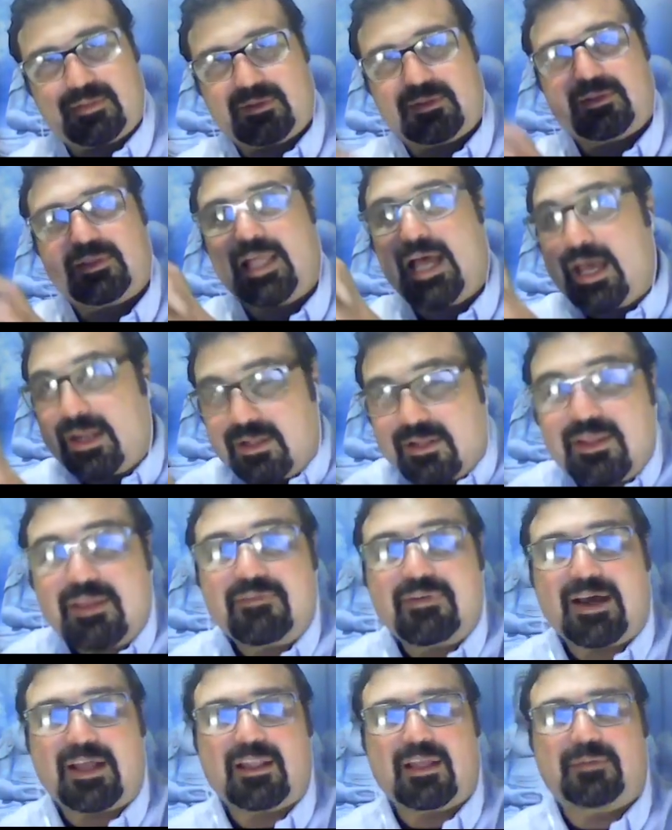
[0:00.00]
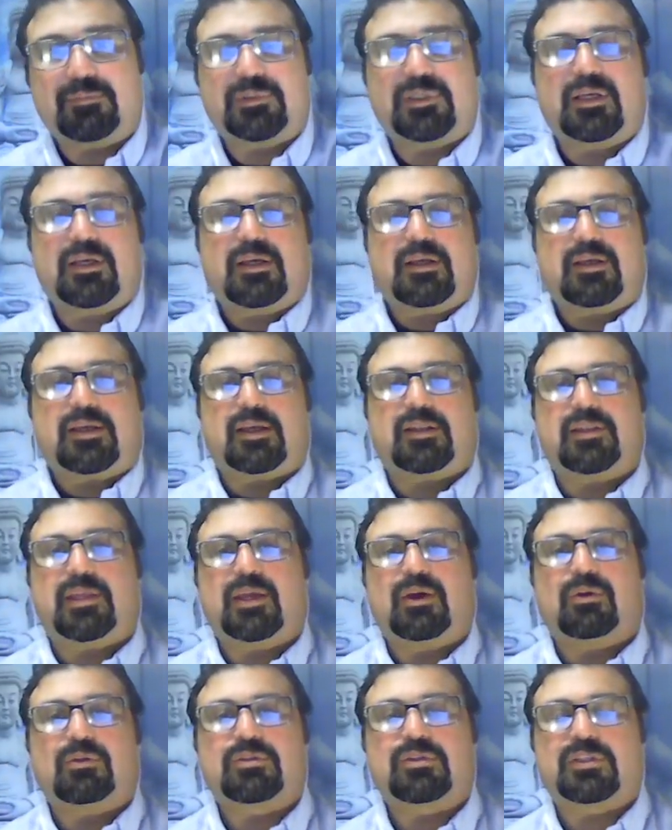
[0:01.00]
that developed in
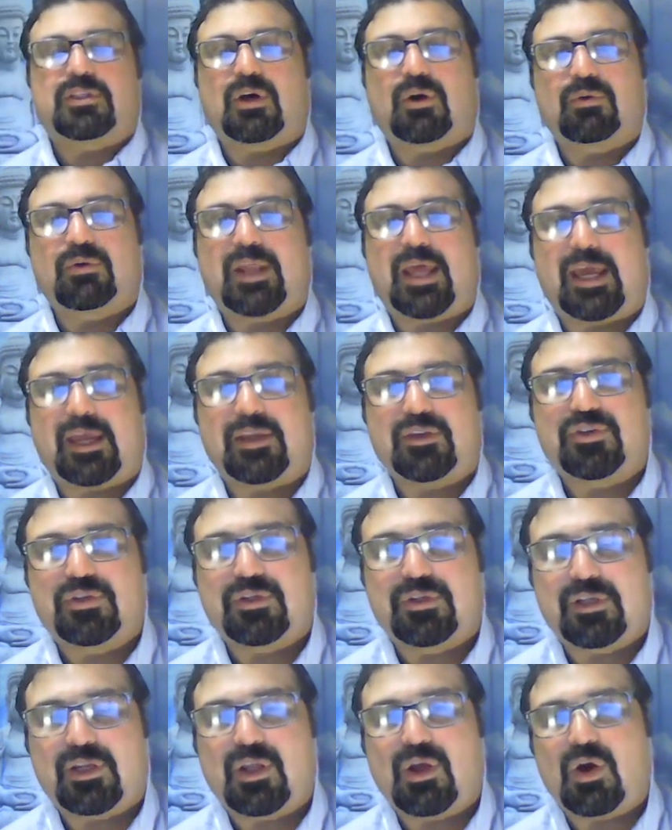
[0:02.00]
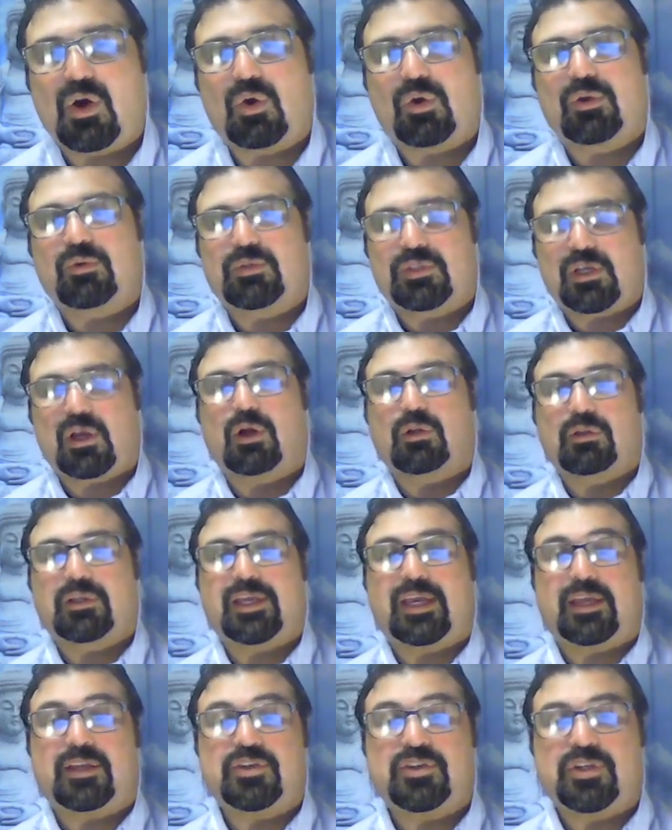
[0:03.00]
the old Stone Age. It's called
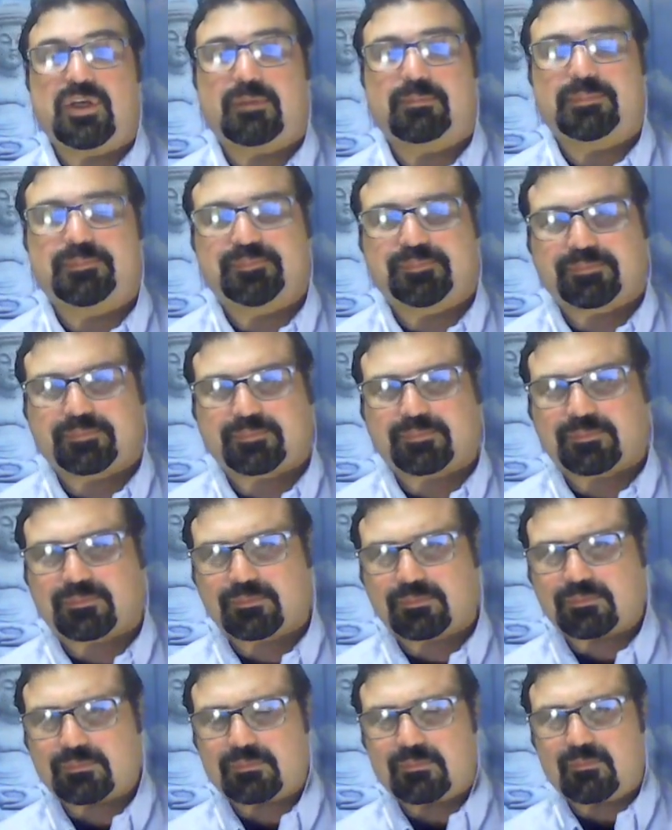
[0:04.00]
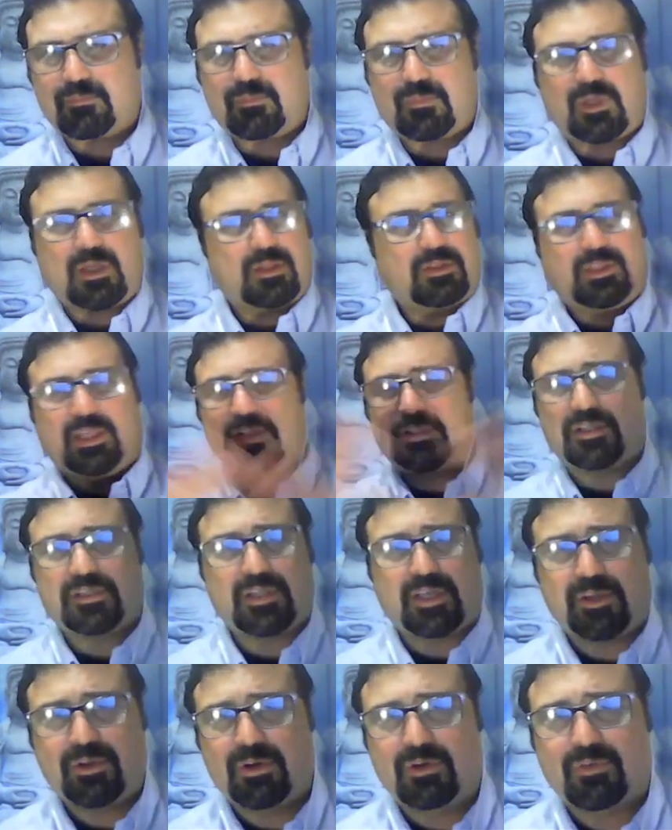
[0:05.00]
kinship. This is
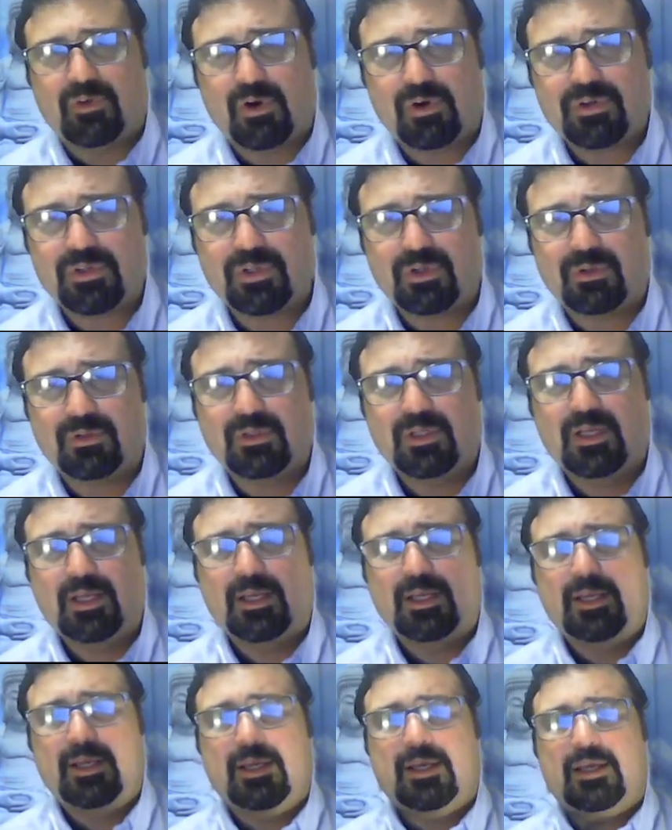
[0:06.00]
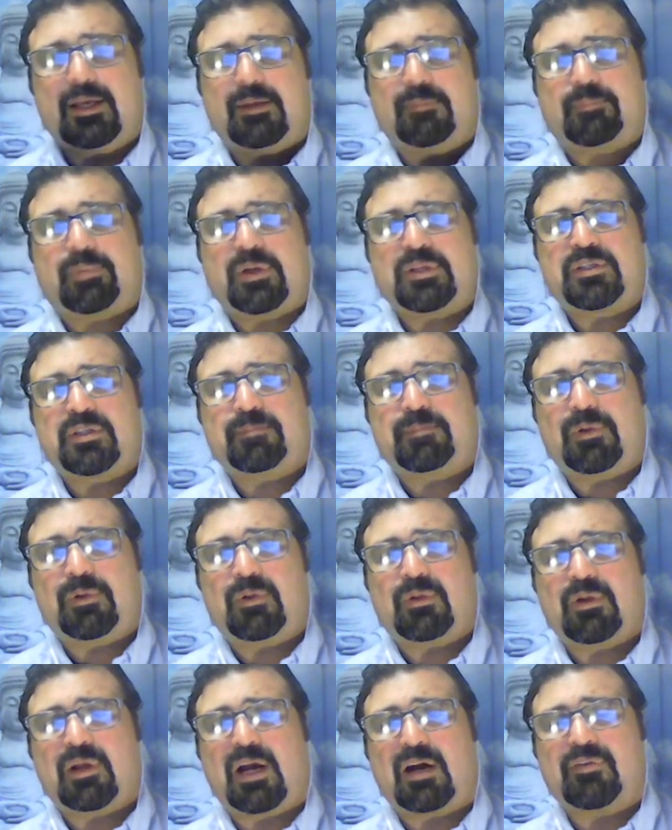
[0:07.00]
a universal
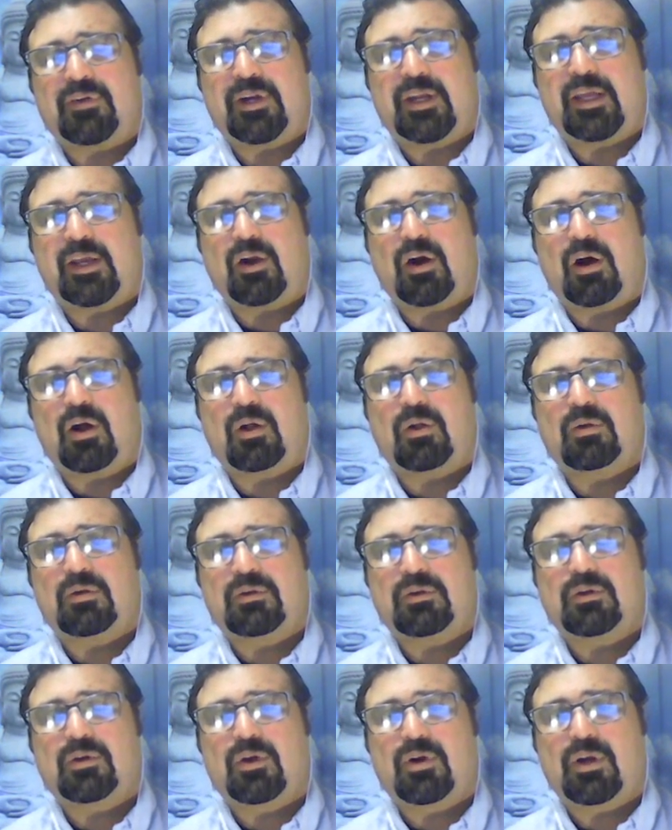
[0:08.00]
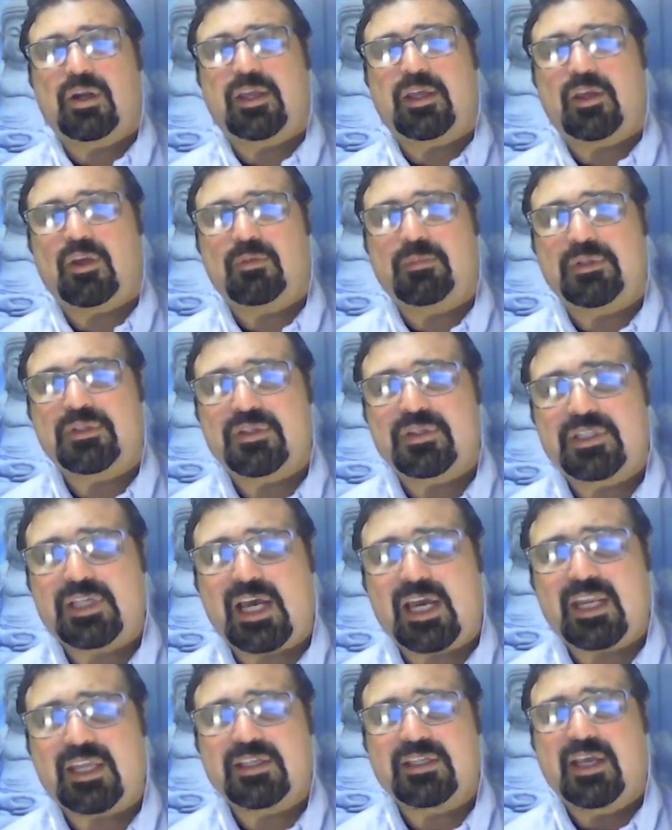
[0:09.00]
principle governing all early human
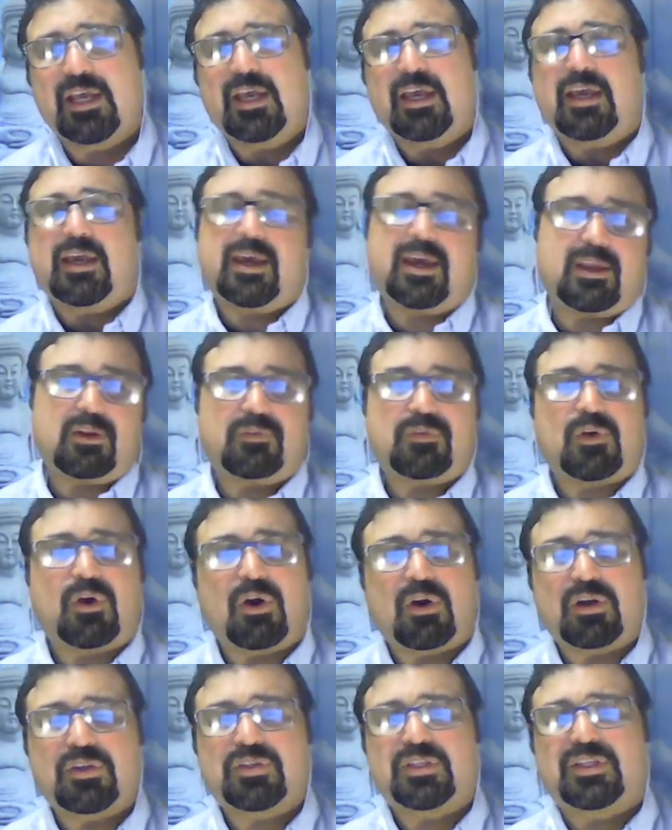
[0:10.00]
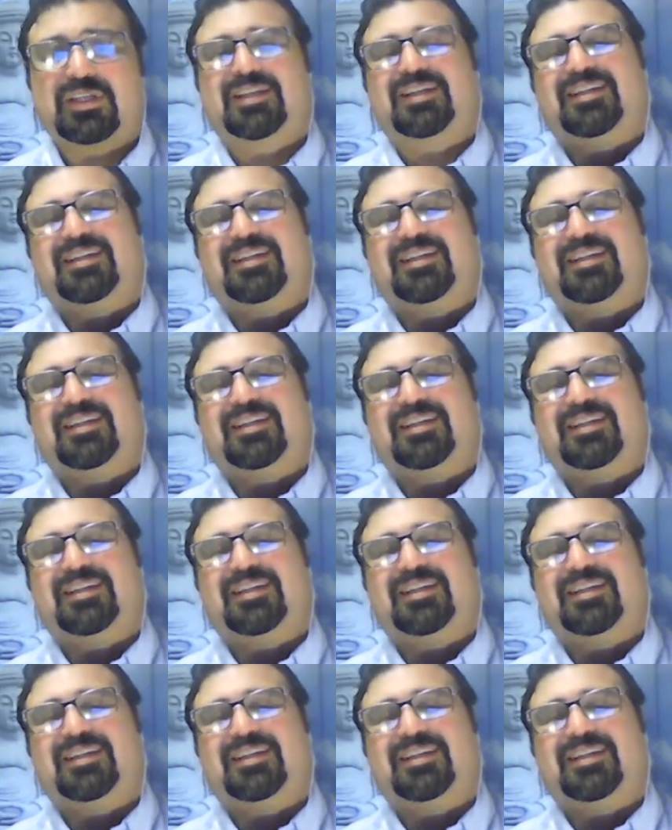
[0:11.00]
societies, and of course,